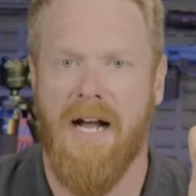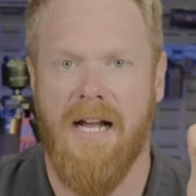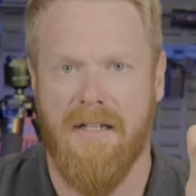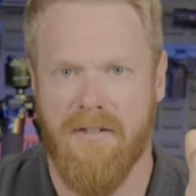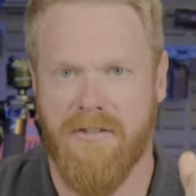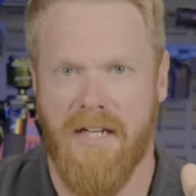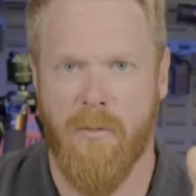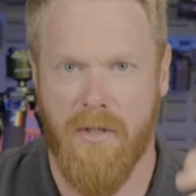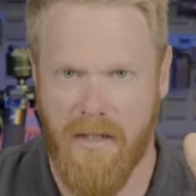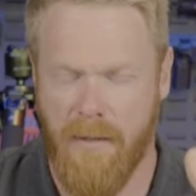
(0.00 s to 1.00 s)
I
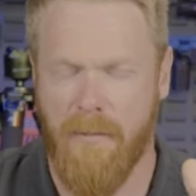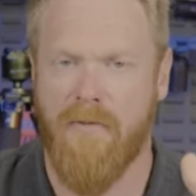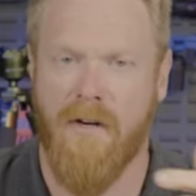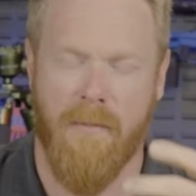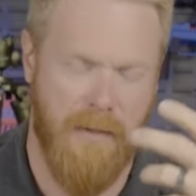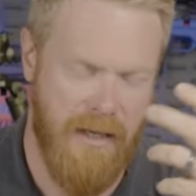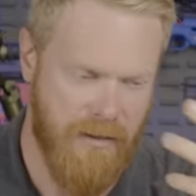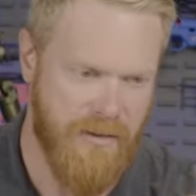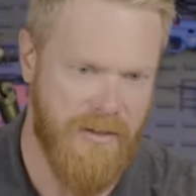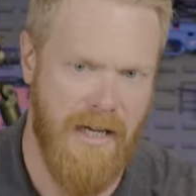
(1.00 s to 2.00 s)
understand where they're coming from. I
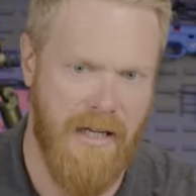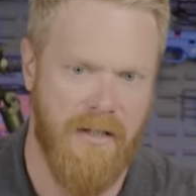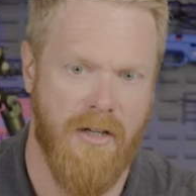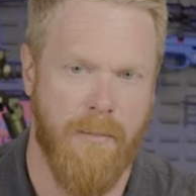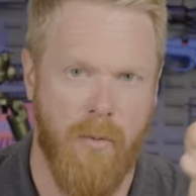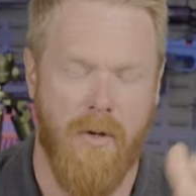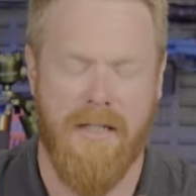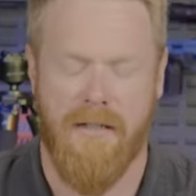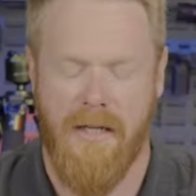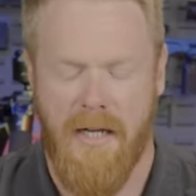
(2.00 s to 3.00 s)
understand their
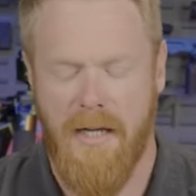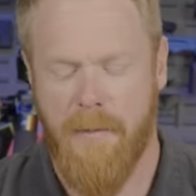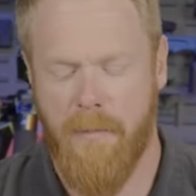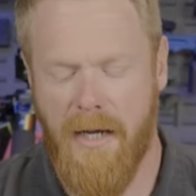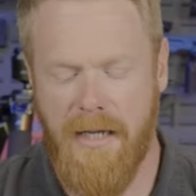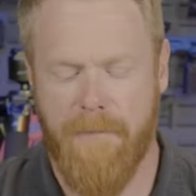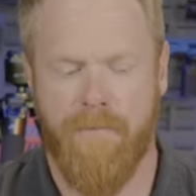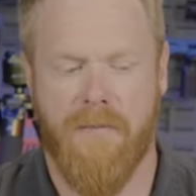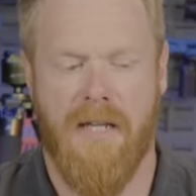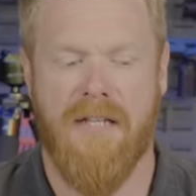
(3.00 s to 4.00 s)
point, but
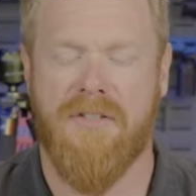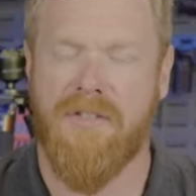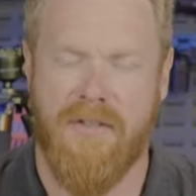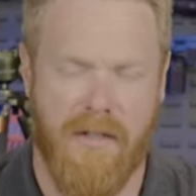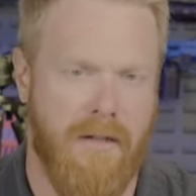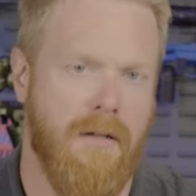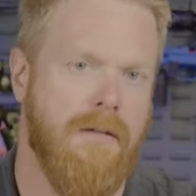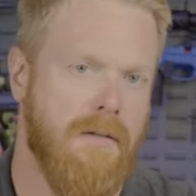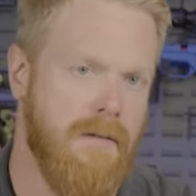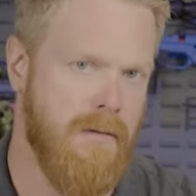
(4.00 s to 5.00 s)
it's
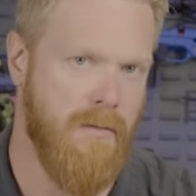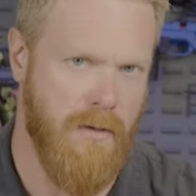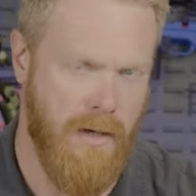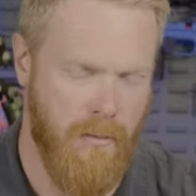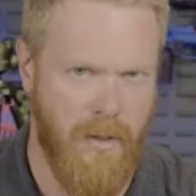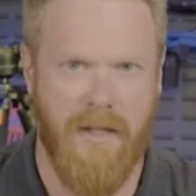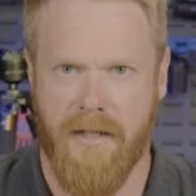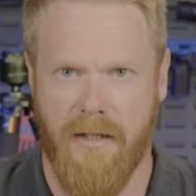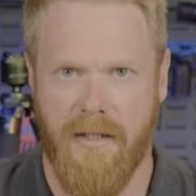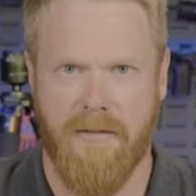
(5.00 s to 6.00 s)
still really
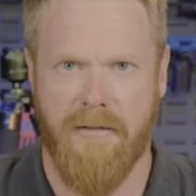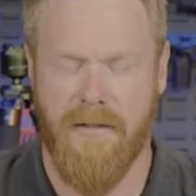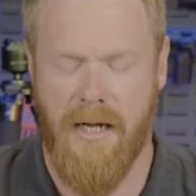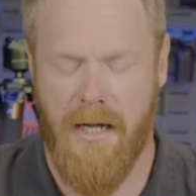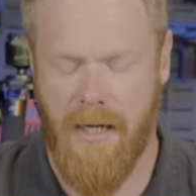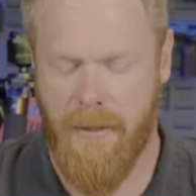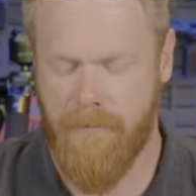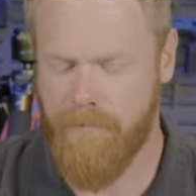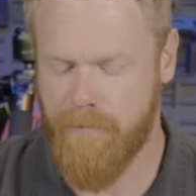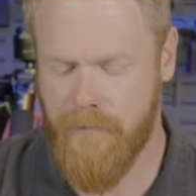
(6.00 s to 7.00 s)
good.
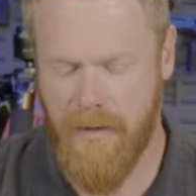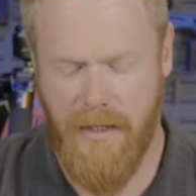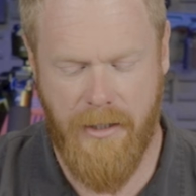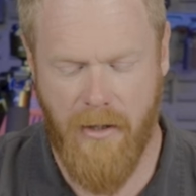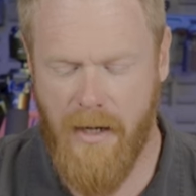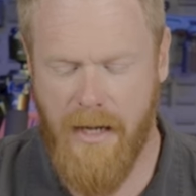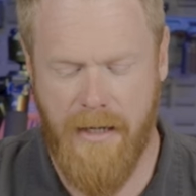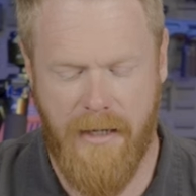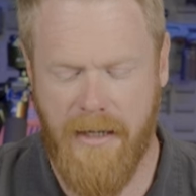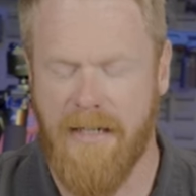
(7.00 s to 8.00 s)
Um, you know,
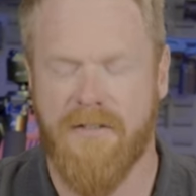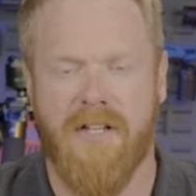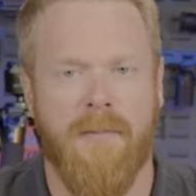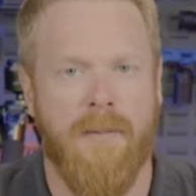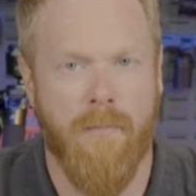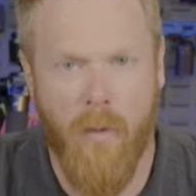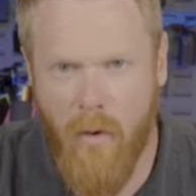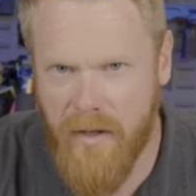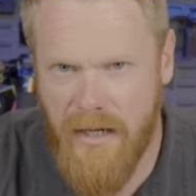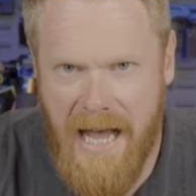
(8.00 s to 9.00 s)
uh, it's going to be
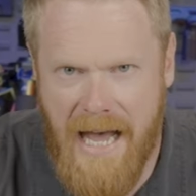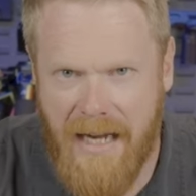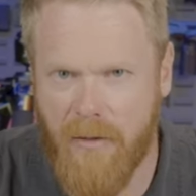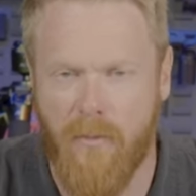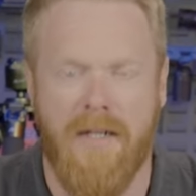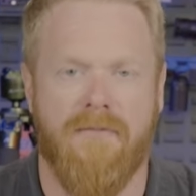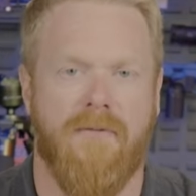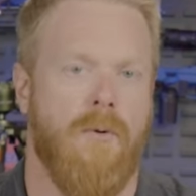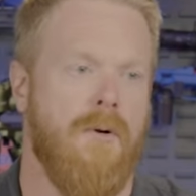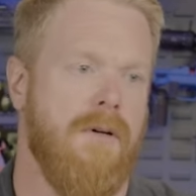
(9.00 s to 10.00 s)
more than adequate
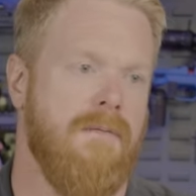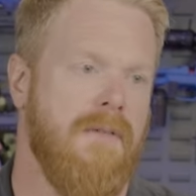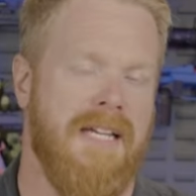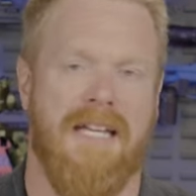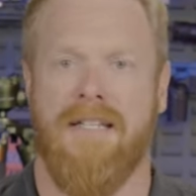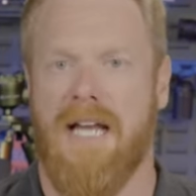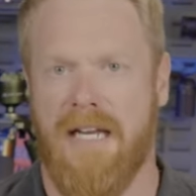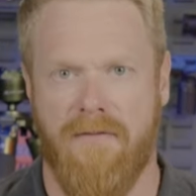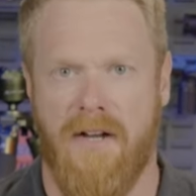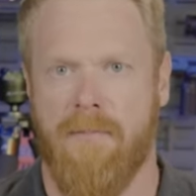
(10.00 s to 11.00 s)
for, again,
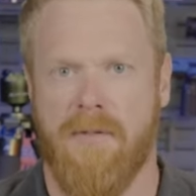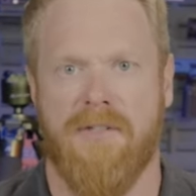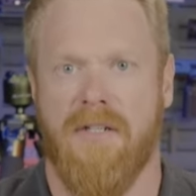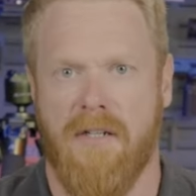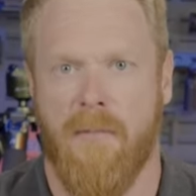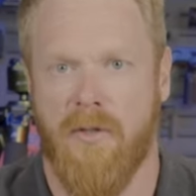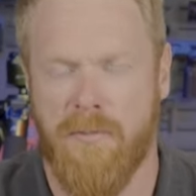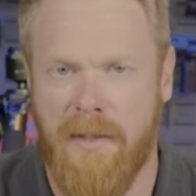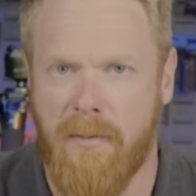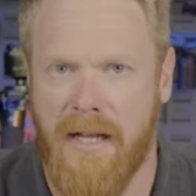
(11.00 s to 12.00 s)
95% of
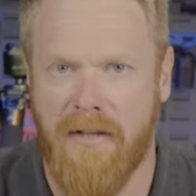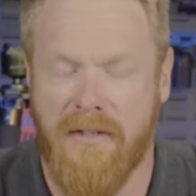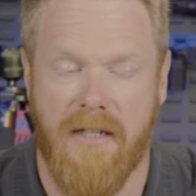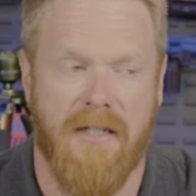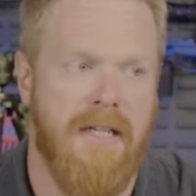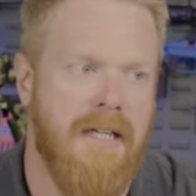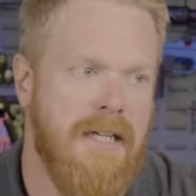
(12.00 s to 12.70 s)
most people out there.